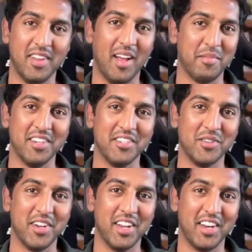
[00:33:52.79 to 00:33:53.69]
Happy to
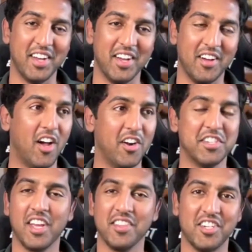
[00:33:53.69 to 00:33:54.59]
do it, and honored
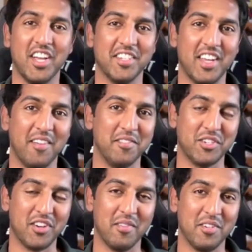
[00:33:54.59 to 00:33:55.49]
to get the chance to have
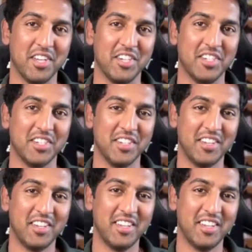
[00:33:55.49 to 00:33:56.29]
these conversations.